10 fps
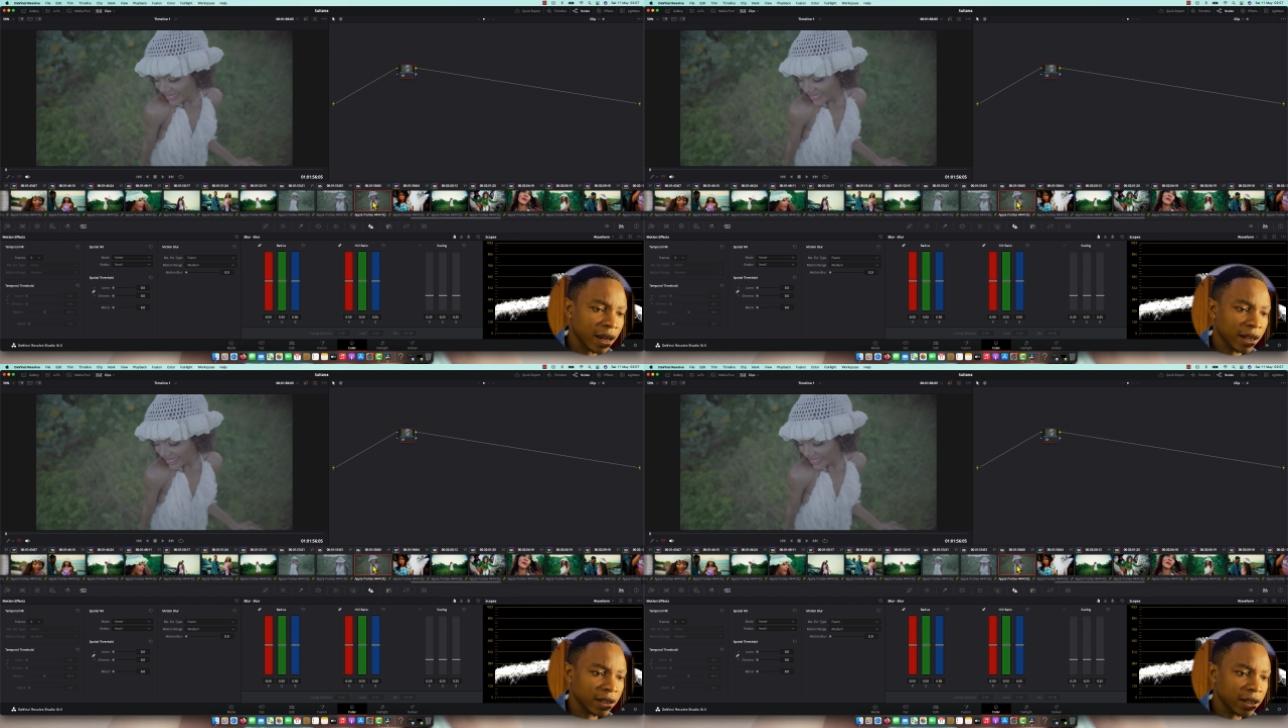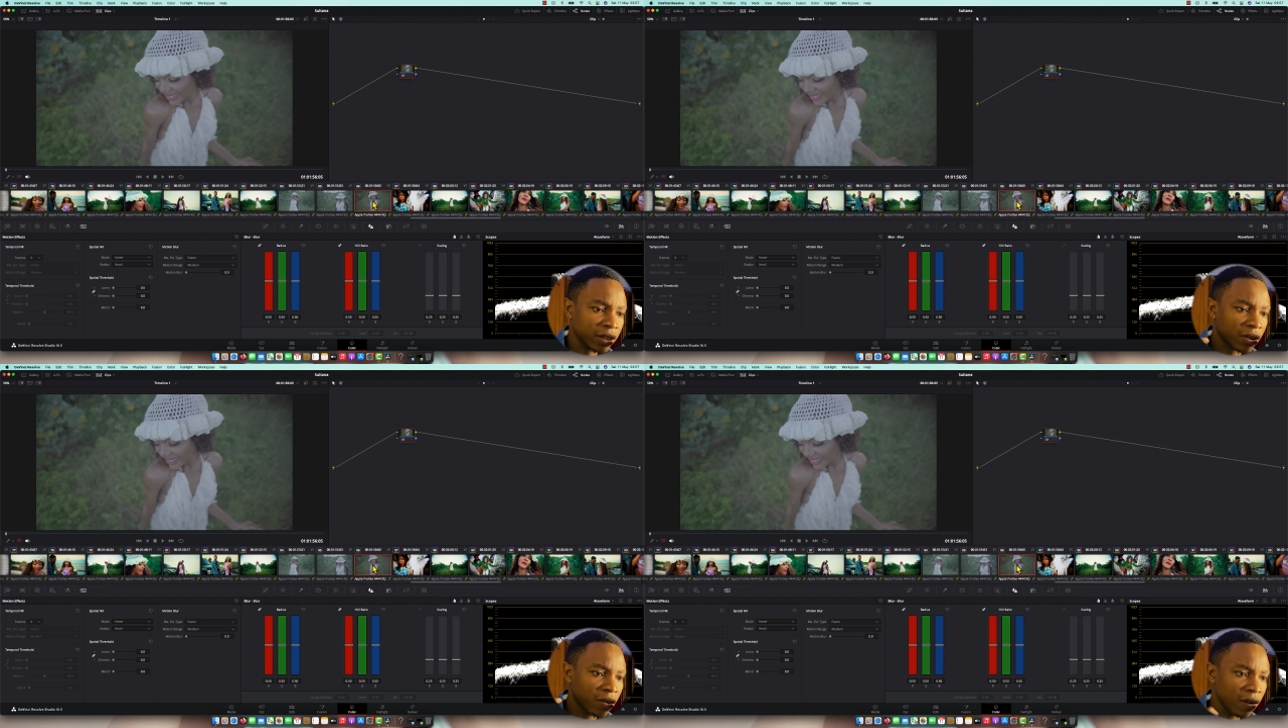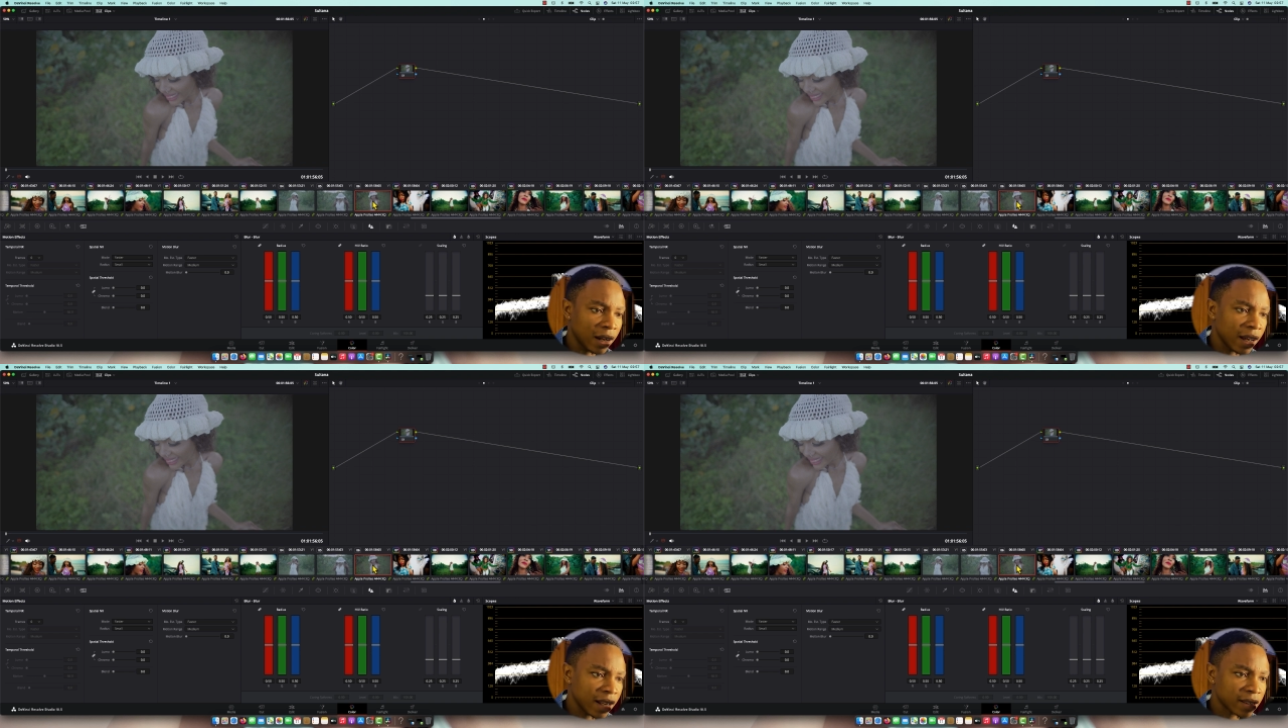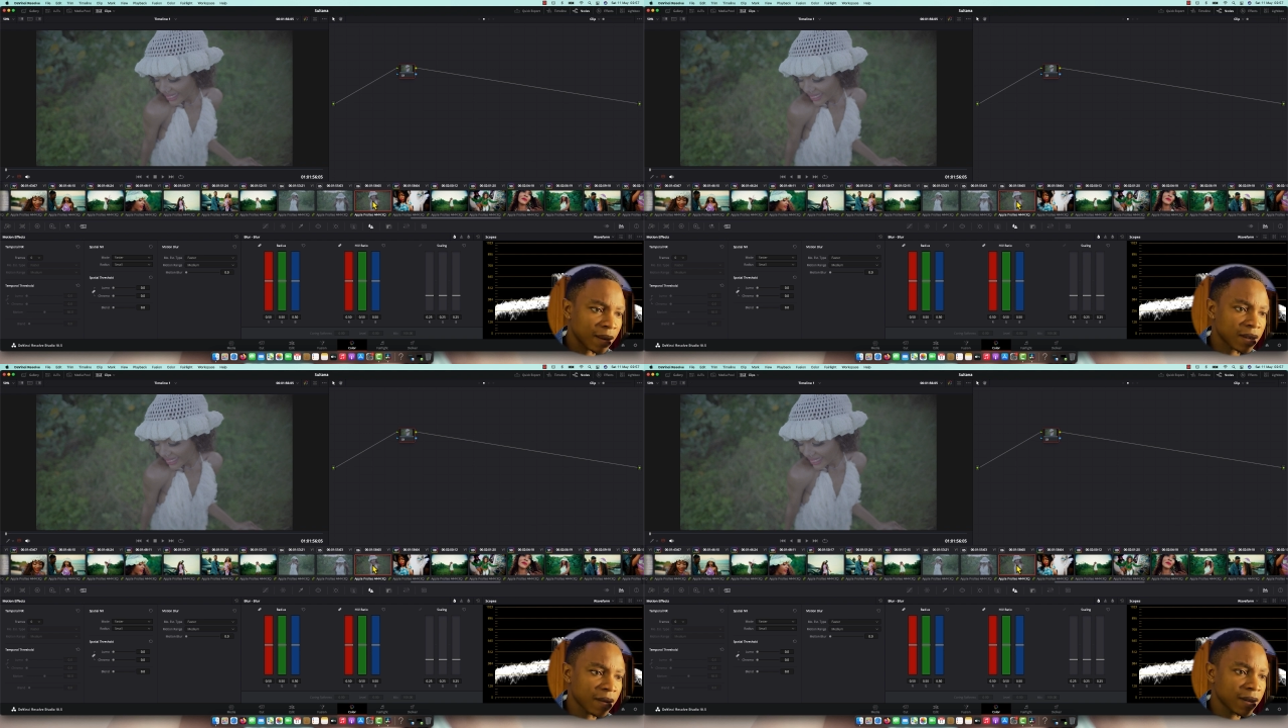and the lens
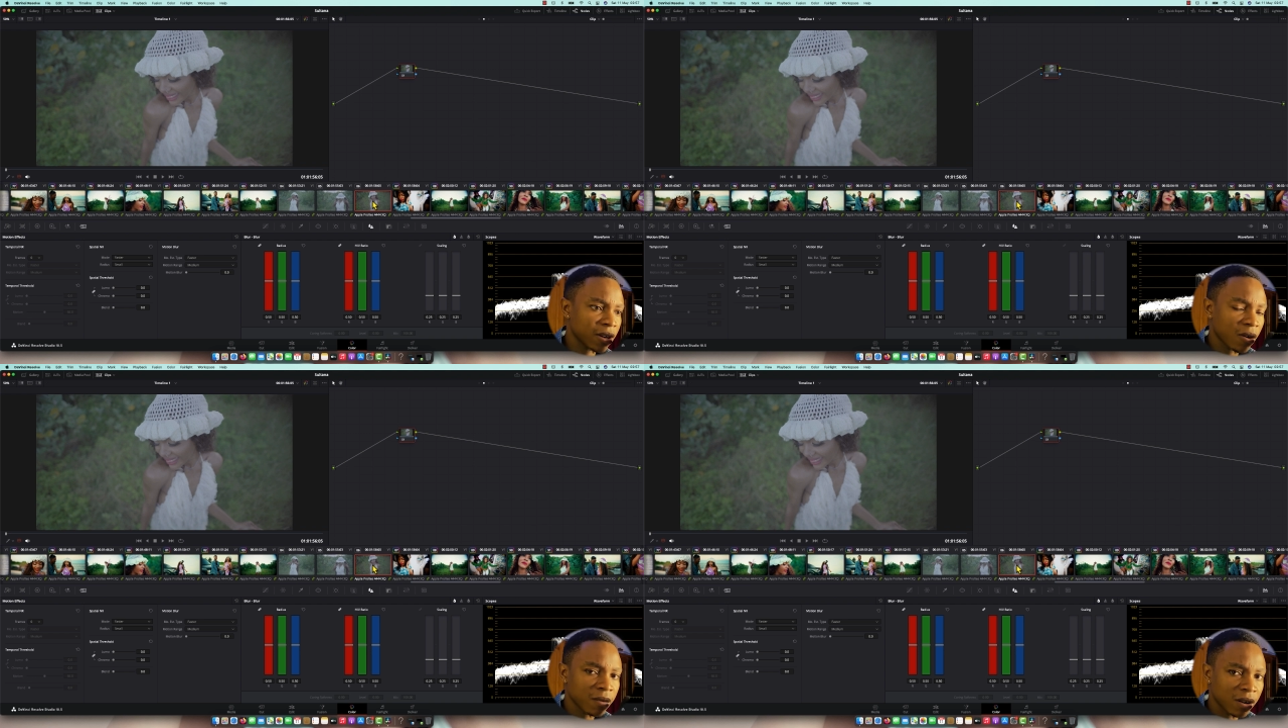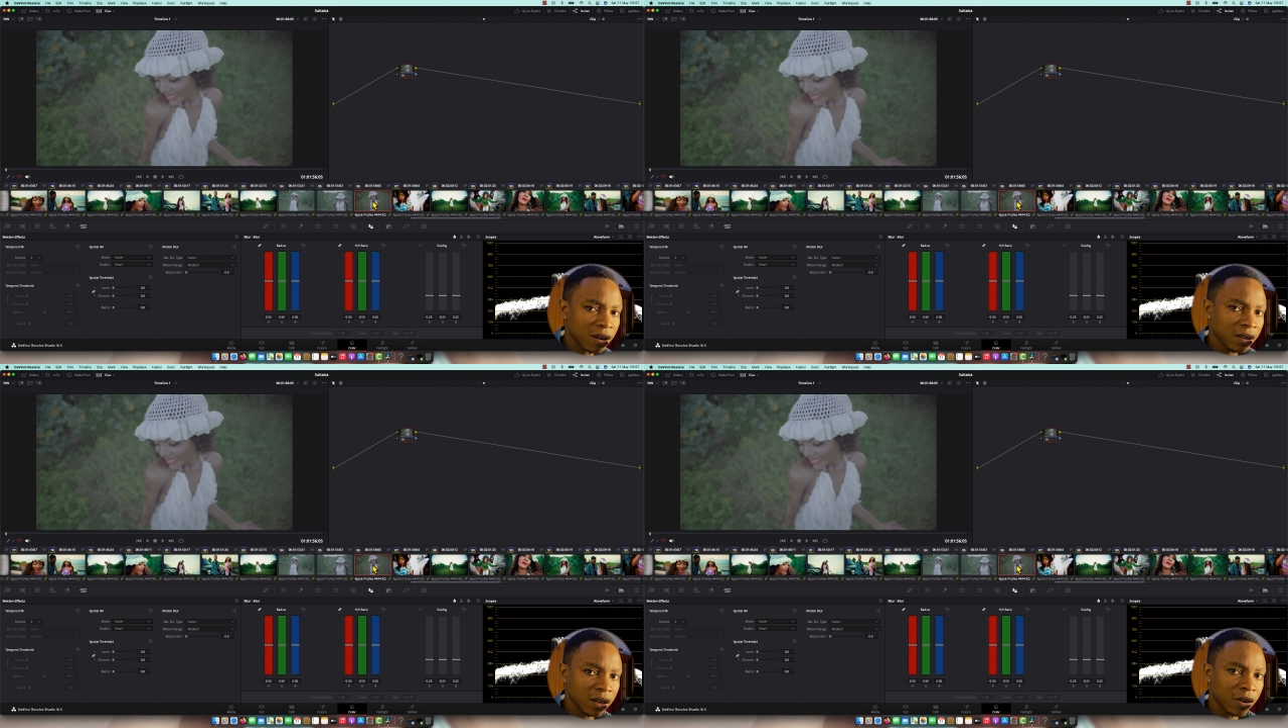sometimes the camera